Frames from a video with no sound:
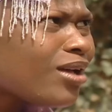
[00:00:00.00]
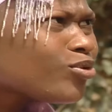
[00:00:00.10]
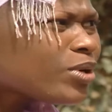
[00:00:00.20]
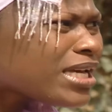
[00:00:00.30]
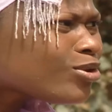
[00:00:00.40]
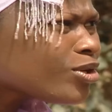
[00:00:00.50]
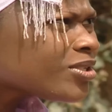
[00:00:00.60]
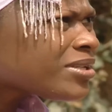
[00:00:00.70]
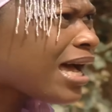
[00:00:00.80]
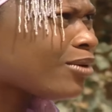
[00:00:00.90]
so right. It
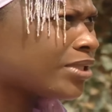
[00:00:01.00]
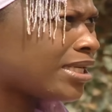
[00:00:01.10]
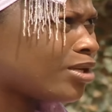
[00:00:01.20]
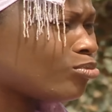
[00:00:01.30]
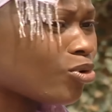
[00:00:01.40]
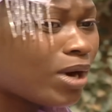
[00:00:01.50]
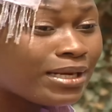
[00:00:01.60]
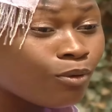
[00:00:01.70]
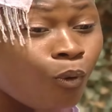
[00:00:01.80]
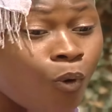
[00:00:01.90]
doesn't count anymore. And
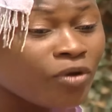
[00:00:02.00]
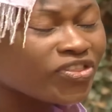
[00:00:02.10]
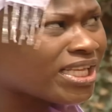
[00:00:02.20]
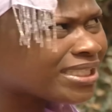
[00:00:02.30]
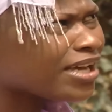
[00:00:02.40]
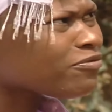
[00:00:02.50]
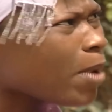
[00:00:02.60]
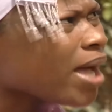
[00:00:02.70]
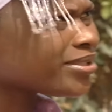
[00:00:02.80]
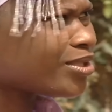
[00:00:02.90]
all things have
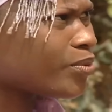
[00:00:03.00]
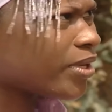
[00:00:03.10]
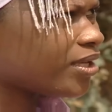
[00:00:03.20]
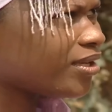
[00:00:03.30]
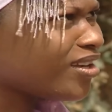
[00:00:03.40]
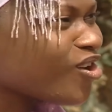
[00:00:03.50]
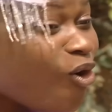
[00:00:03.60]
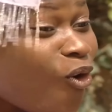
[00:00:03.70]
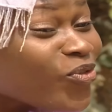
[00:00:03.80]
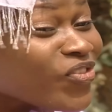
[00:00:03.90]
passed away.
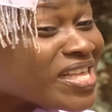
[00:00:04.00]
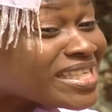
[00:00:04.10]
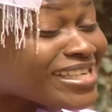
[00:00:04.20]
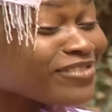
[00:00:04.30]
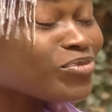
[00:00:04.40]
All things have